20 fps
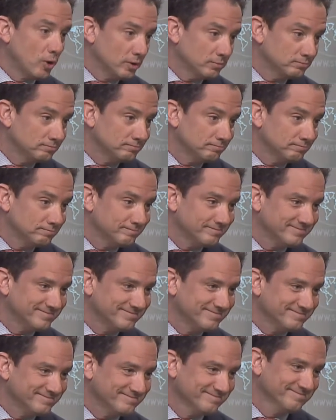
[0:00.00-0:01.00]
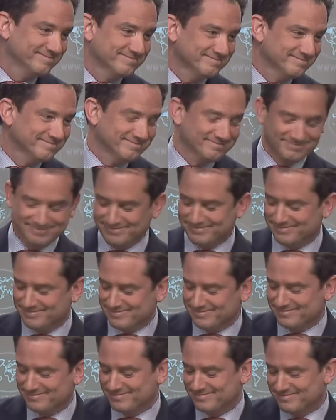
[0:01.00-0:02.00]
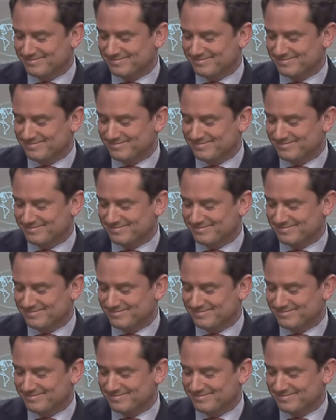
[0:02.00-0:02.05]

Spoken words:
Well, don't apologize to me, but I mean, if you